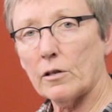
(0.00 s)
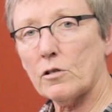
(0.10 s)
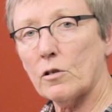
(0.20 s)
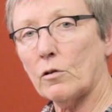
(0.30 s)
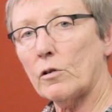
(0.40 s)
let
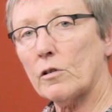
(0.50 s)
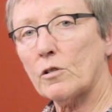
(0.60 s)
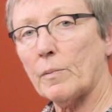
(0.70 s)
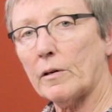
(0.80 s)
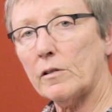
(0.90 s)
us know your
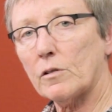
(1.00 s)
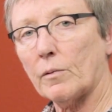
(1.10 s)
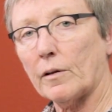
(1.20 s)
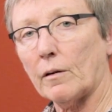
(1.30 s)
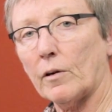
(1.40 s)

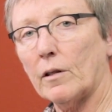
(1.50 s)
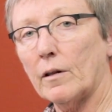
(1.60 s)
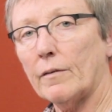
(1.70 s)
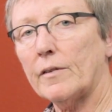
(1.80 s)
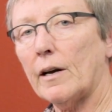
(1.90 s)
experience with it. We'd
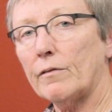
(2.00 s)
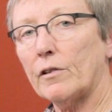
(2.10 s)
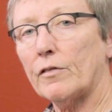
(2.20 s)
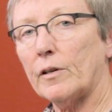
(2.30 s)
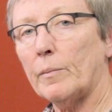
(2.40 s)
love to have
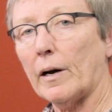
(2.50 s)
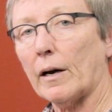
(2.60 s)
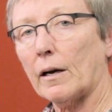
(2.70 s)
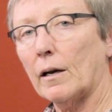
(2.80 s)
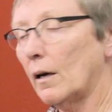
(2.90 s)
your
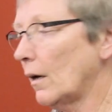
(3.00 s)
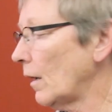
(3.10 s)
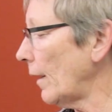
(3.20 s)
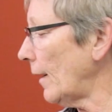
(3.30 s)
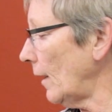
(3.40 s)
feedback.
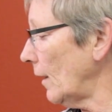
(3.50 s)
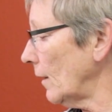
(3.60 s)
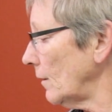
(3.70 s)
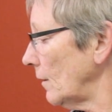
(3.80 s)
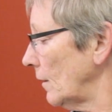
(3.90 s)

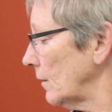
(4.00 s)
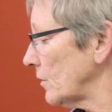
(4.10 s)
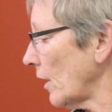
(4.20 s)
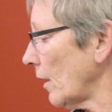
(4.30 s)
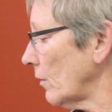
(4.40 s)
And
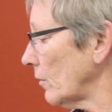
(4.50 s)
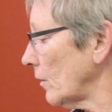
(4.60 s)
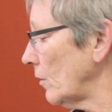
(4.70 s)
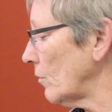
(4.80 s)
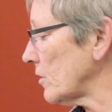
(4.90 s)
check out
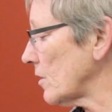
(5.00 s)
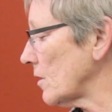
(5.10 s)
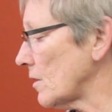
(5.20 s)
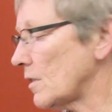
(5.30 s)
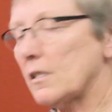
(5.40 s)
the rest
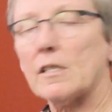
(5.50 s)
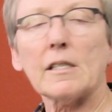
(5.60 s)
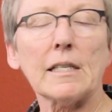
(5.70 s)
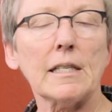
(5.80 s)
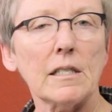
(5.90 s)
of the
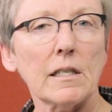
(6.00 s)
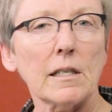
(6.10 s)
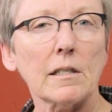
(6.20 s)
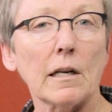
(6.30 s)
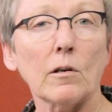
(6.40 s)

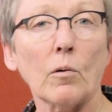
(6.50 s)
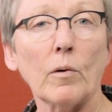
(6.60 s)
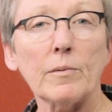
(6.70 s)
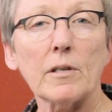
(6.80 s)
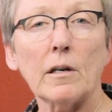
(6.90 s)
statistics on our
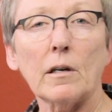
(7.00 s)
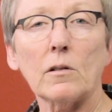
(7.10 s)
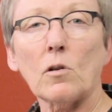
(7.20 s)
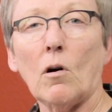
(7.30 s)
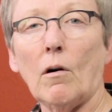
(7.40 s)
website.
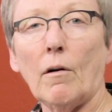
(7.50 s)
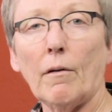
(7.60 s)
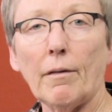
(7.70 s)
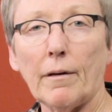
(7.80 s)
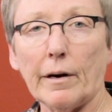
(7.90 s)
It's
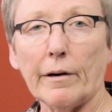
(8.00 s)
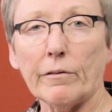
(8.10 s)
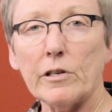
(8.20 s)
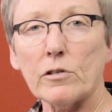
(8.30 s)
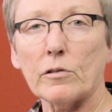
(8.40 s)
all there.
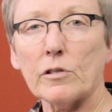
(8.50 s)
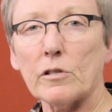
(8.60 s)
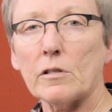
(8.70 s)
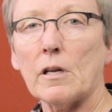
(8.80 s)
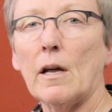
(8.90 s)

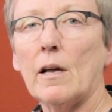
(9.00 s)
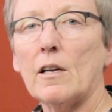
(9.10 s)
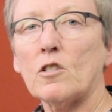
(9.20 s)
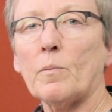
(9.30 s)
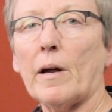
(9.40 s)
Resources,
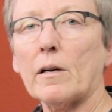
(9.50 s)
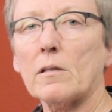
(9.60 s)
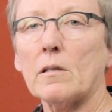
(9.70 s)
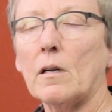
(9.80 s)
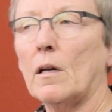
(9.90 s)

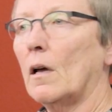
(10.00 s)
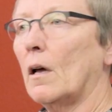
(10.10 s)
specs,